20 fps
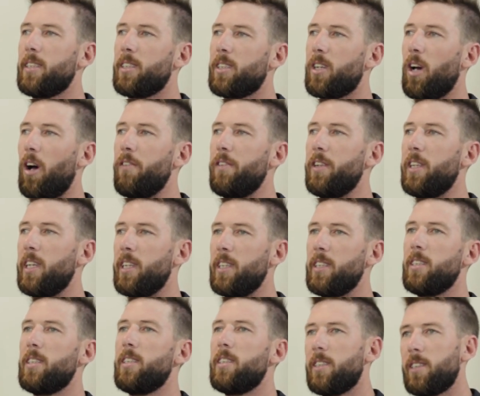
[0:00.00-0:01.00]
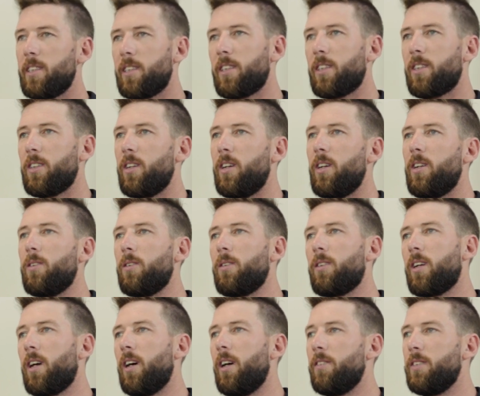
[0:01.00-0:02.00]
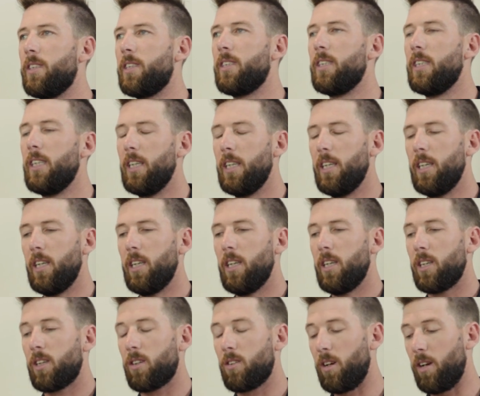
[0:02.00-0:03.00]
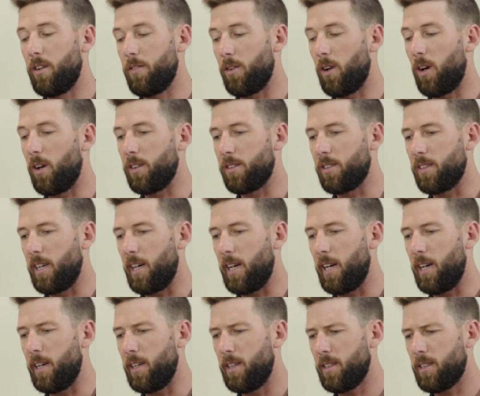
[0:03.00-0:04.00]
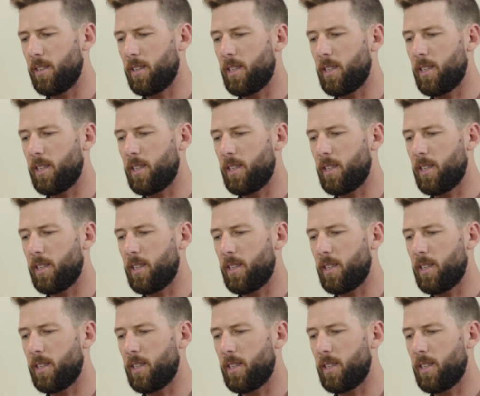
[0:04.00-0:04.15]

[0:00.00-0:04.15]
COVID hit. Good old COVID, coronavirus.